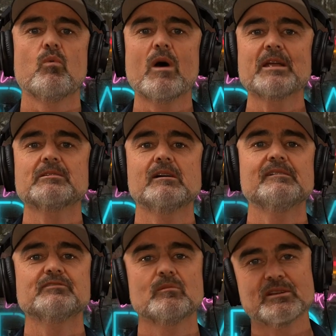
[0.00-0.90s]
wait
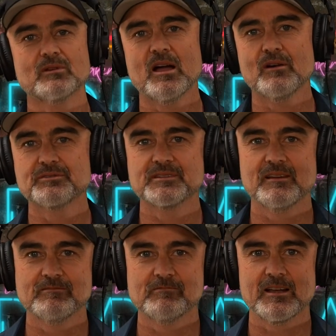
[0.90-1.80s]
times for mental
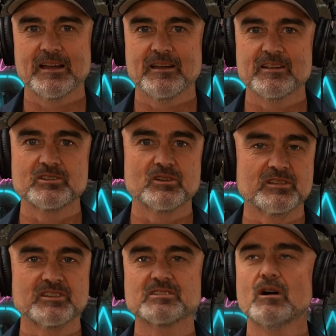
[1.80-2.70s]
health-related issues
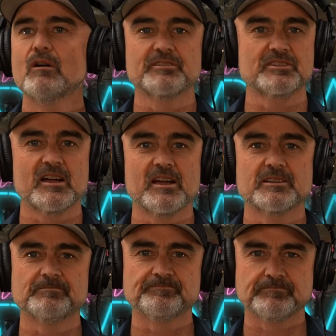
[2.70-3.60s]
are just off the
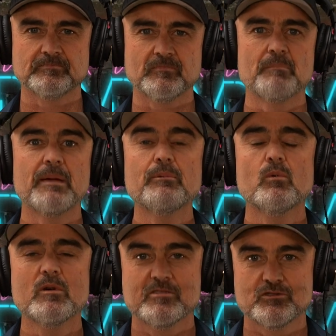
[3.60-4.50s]
charts. People,
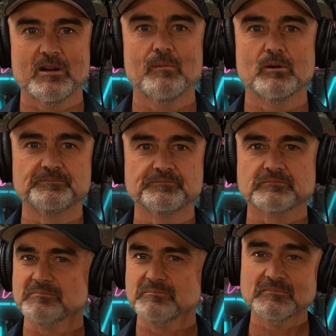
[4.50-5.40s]
we're in trouble.
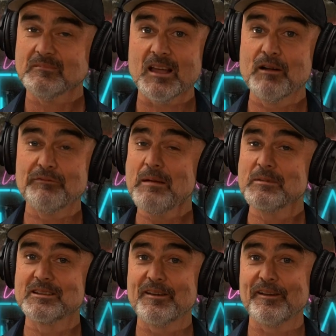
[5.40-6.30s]
Our
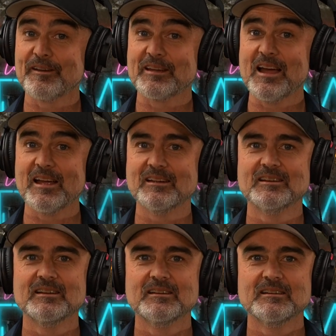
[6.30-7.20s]
families are not okay.
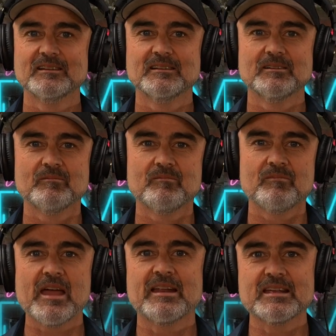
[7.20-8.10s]

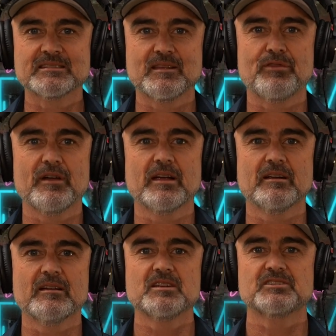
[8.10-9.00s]
And here's the thing.
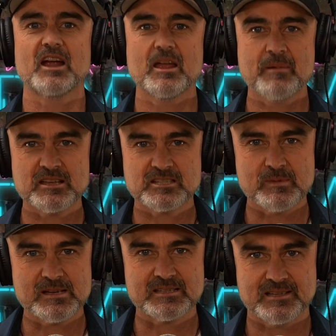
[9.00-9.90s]
Shame has to
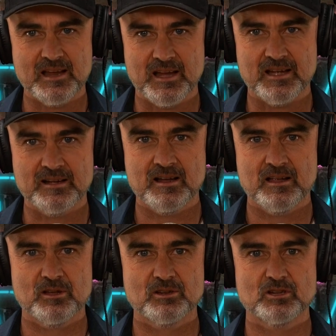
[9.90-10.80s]
be seen
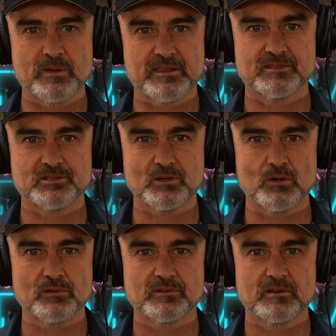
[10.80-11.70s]
to be
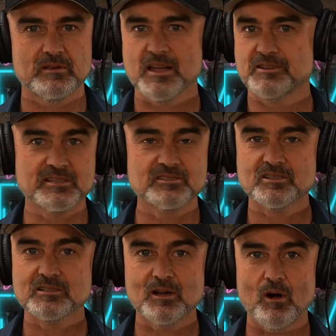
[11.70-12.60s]
soothed. It doesn't
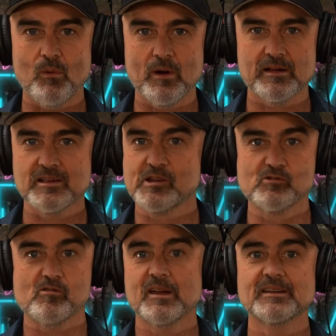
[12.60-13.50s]
just go away.
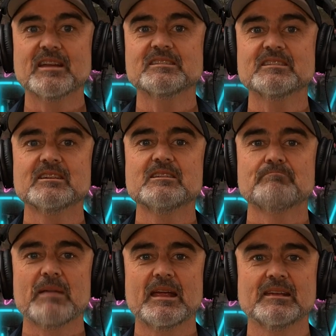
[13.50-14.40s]
Ignoring it doesn't
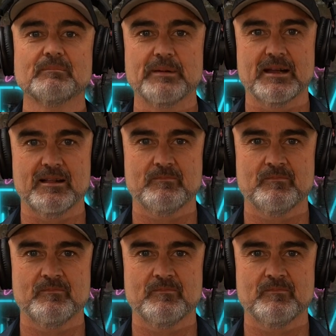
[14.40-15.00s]
make it better.